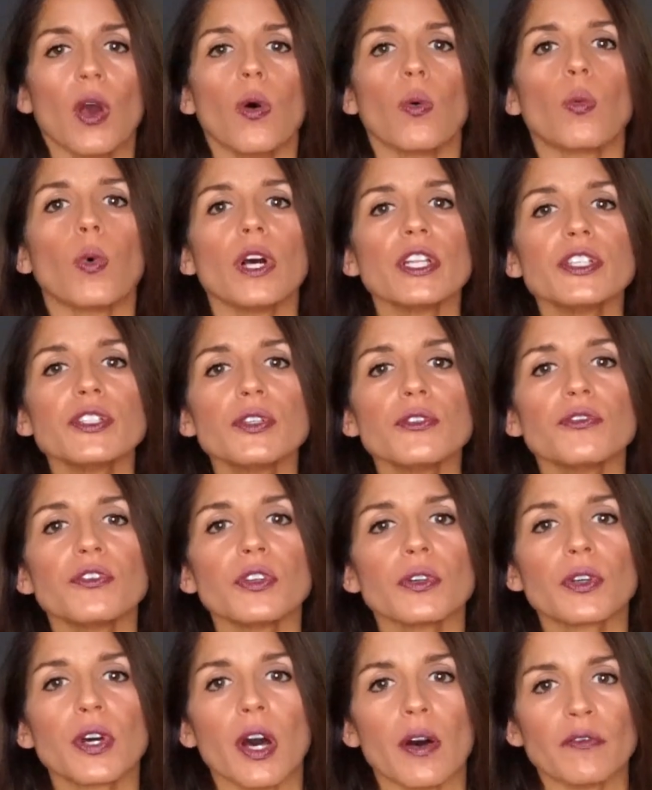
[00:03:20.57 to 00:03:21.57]
Once you
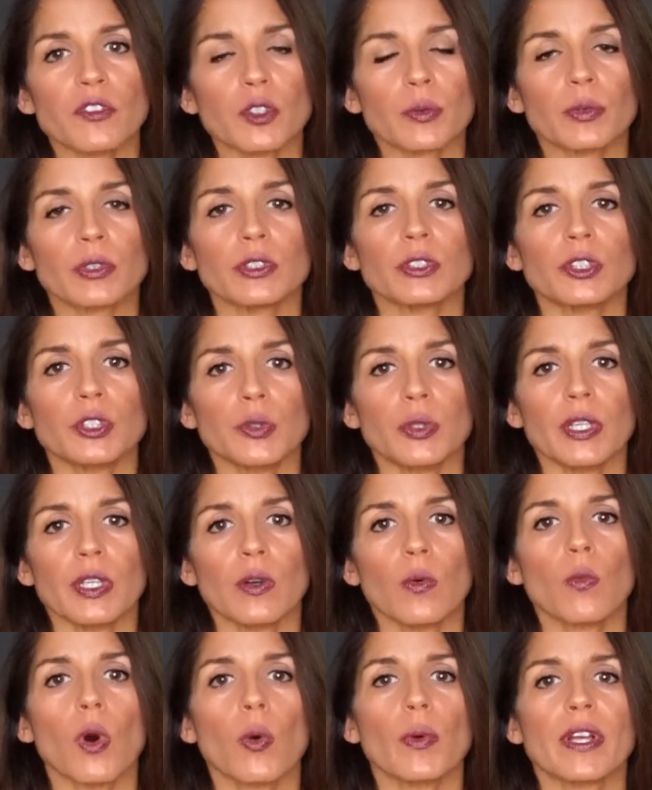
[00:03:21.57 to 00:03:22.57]
feel comfortable doing
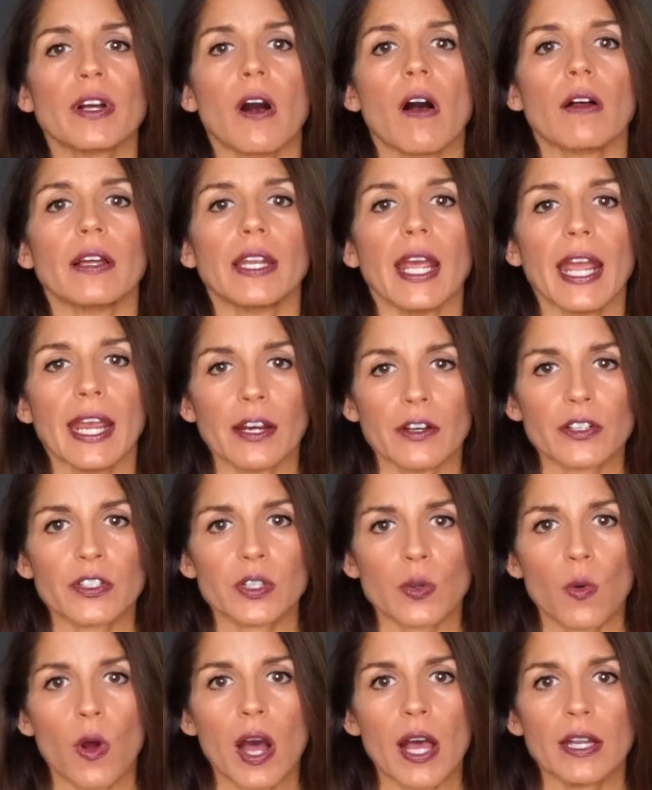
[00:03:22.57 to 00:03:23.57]
what we call an air
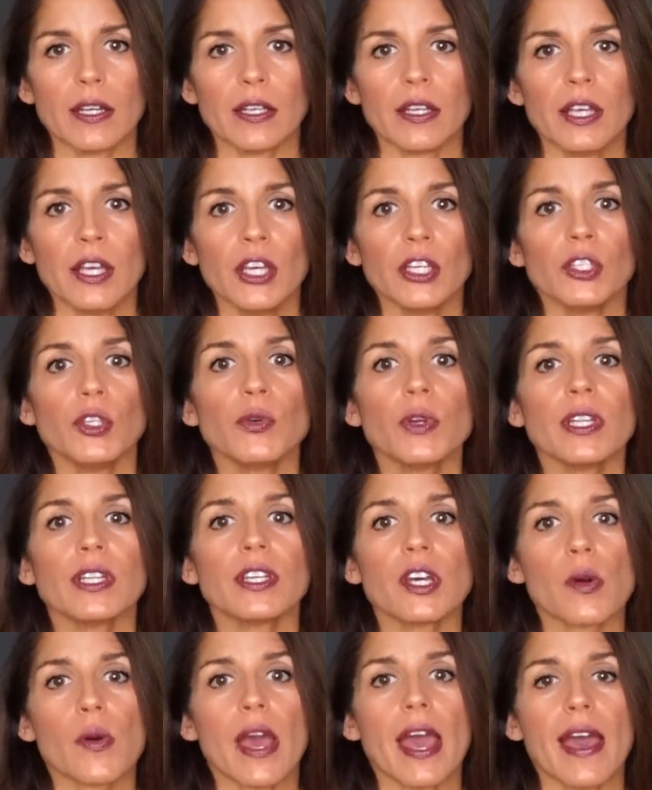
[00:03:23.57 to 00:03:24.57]
squat, you can
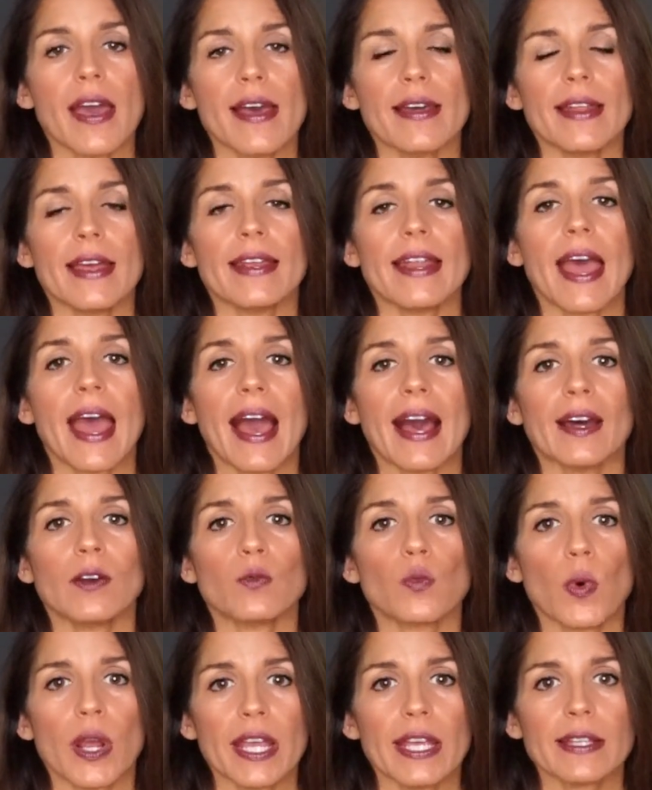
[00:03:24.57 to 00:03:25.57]
go ahead and
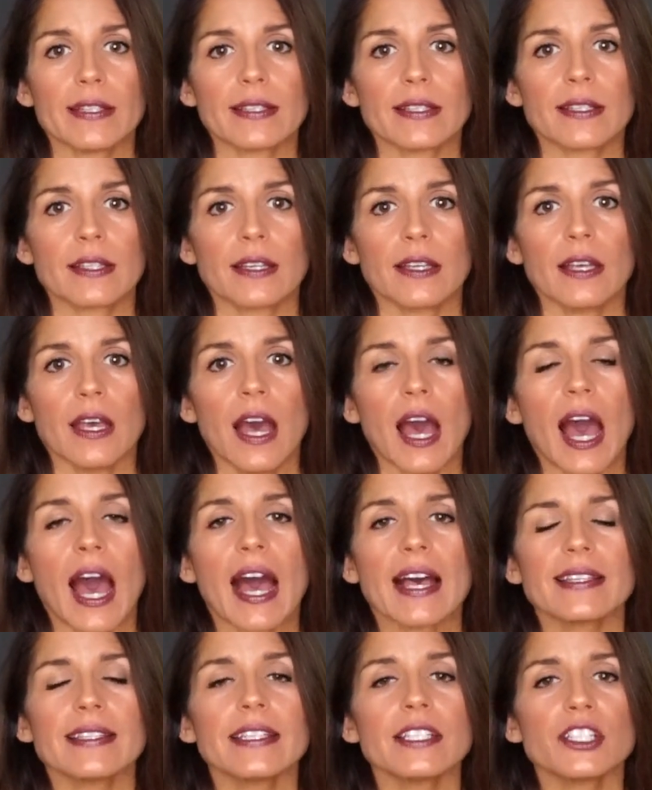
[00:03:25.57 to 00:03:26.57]
add weights.
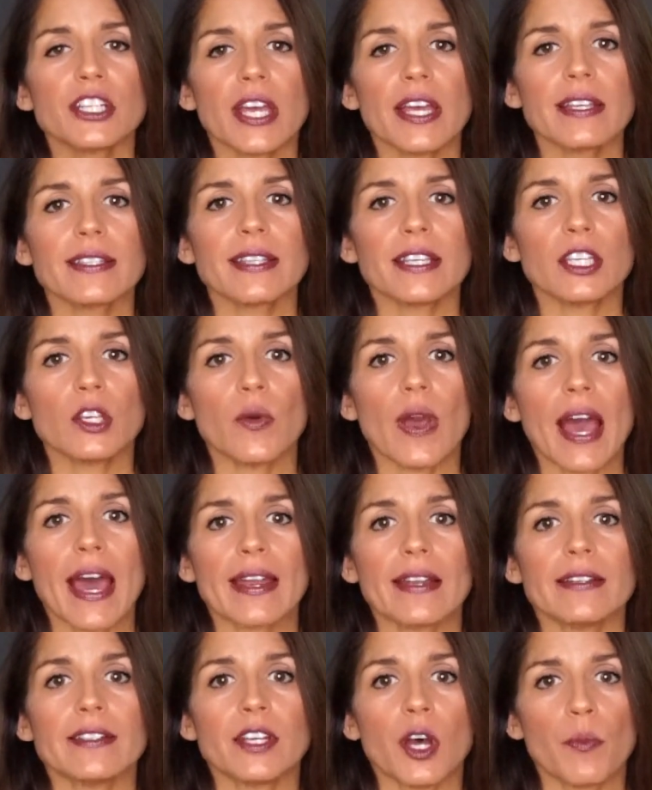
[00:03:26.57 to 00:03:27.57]
I suggest that you add
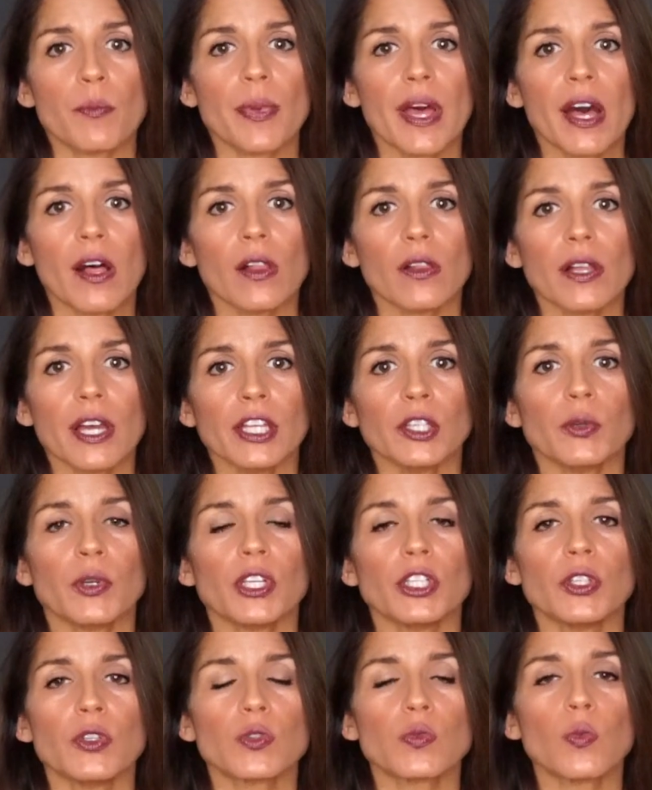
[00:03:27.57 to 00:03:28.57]
a dumbbell. You
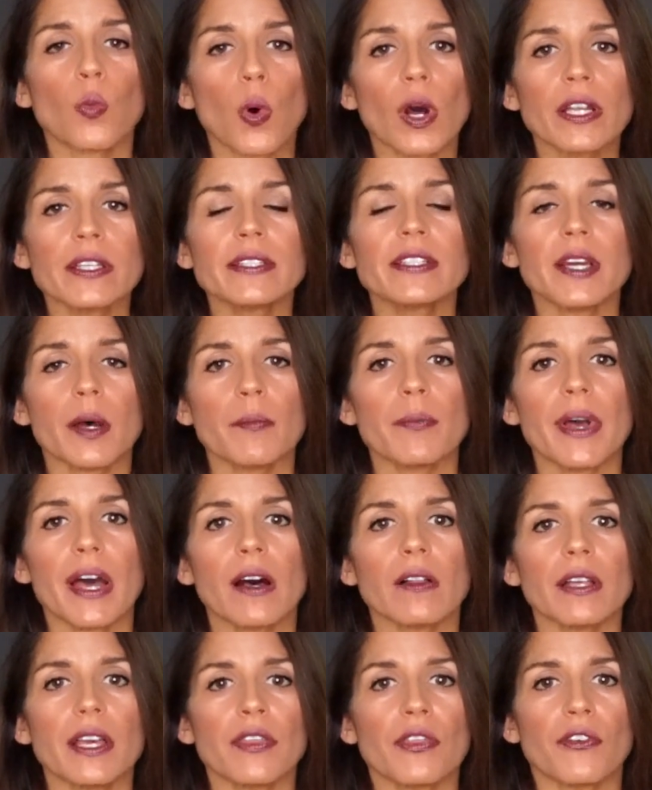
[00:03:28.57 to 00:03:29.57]
can use one
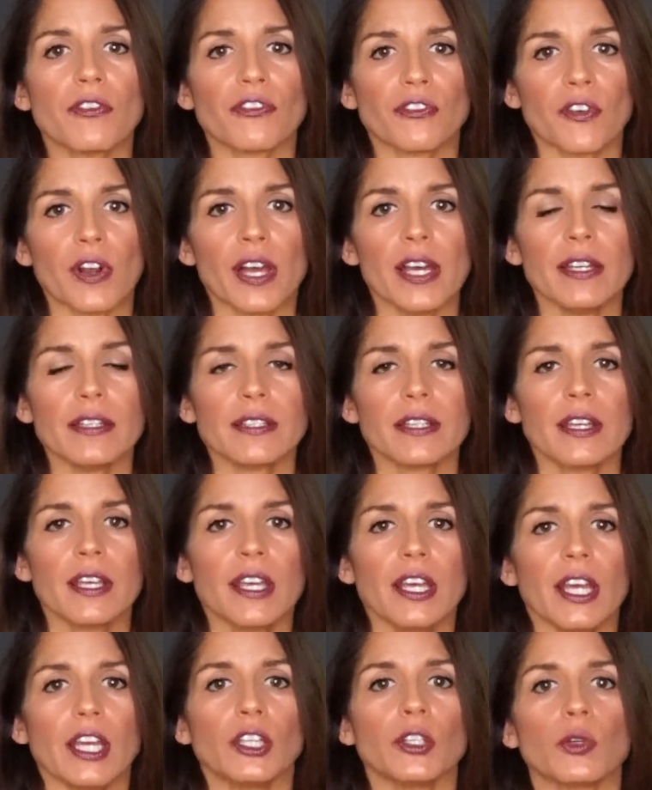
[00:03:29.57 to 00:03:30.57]
dumbbell in the front,
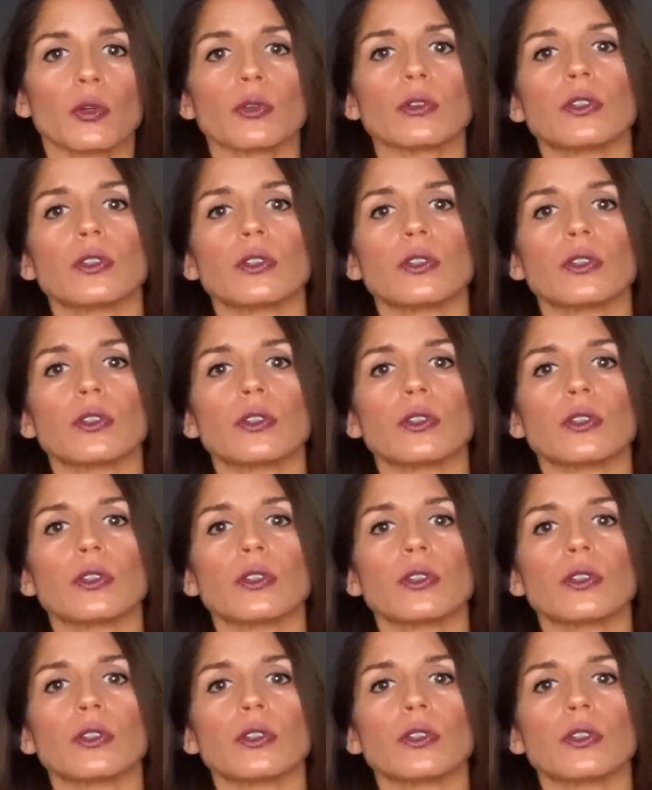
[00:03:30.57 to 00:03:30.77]
and you'll